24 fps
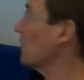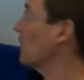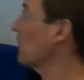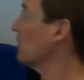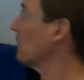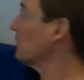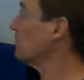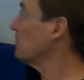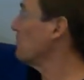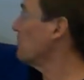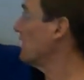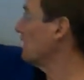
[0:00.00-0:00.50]
of
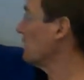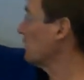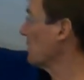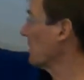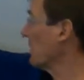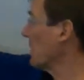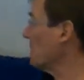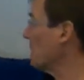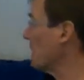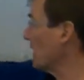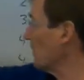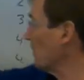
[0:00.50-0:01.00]
course, means we're
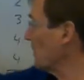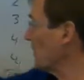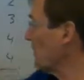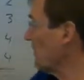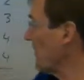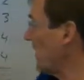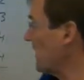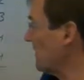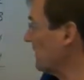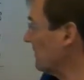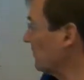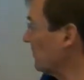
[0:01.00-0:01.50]
going to be able to
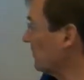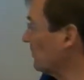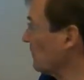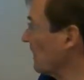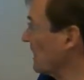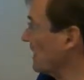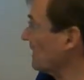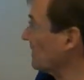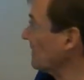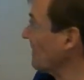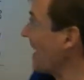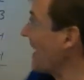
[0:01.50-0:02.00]
find a
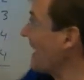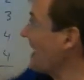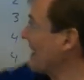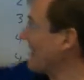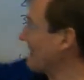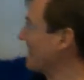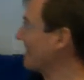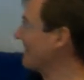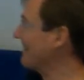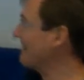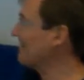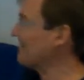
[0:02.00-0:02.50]
straight
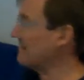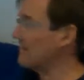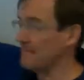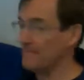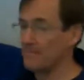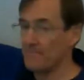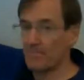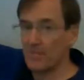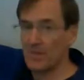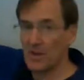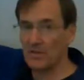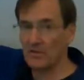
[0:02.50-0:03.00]
line
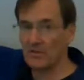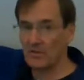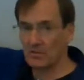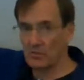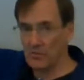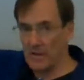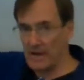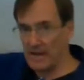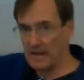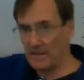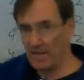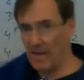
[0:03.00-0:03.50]

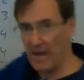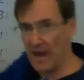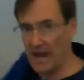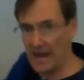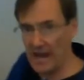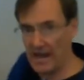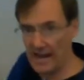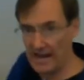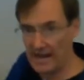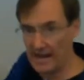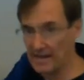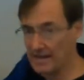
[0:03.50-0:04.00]

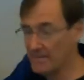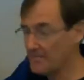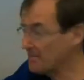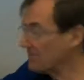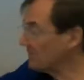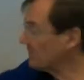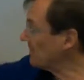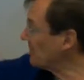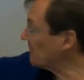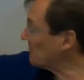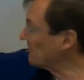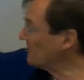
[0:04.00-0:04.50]

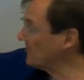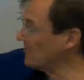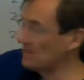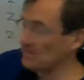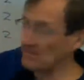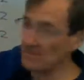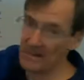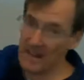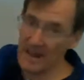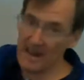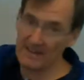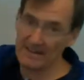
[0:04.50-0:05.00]
that
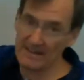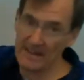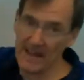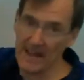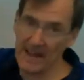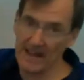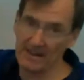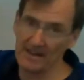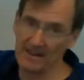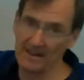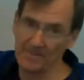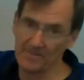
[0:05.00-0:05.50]
fits that
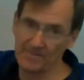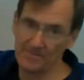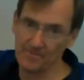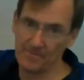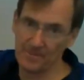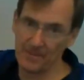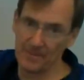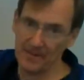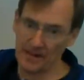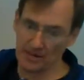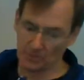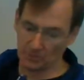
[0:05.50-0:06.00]
data.
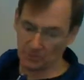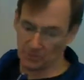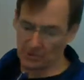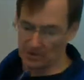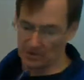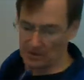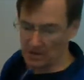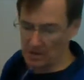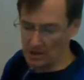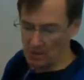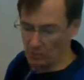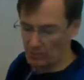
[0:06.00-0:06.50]
And that's
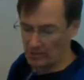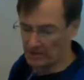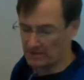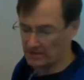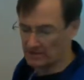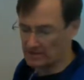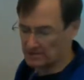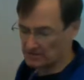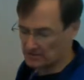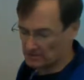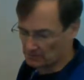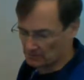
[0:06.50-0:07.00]
what we're
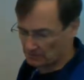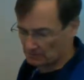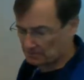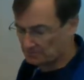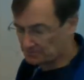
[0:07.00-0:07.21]
going to do.